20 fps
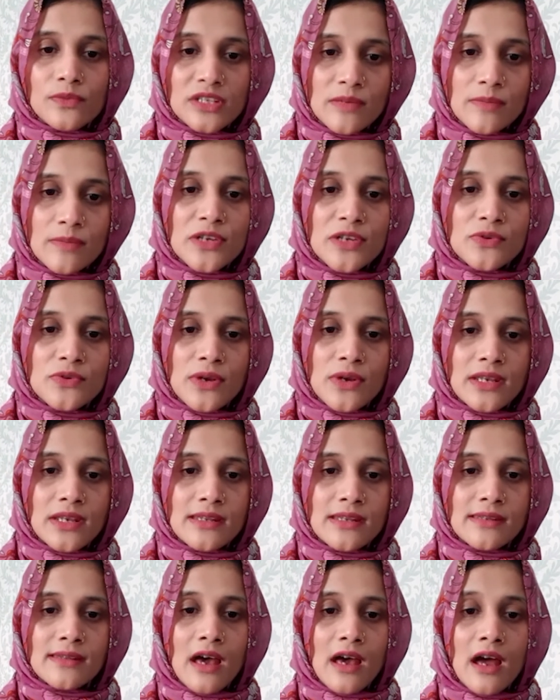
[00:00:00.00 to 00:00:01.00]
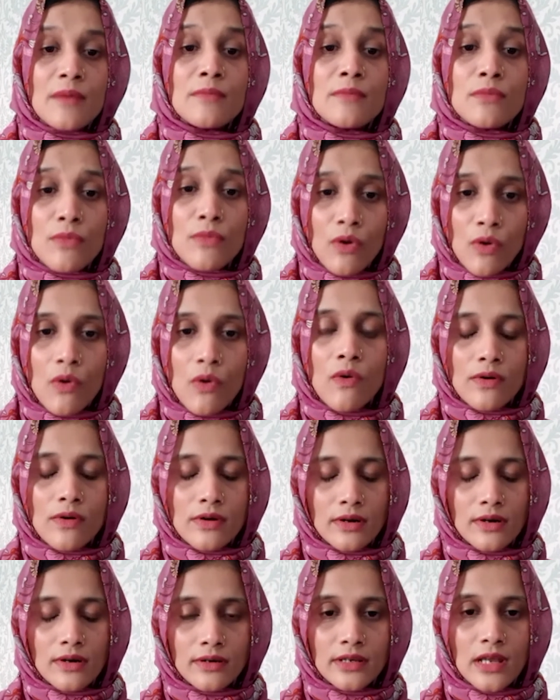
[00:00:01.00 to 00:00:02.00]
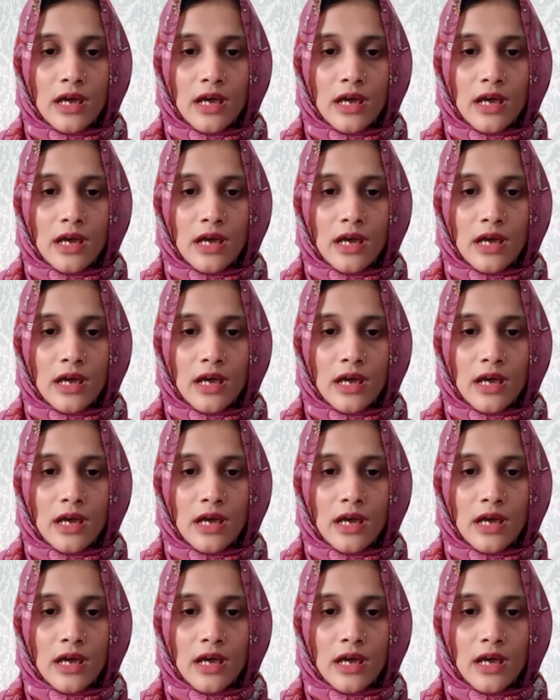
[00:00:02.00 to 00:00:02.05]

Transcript: GP trainees are more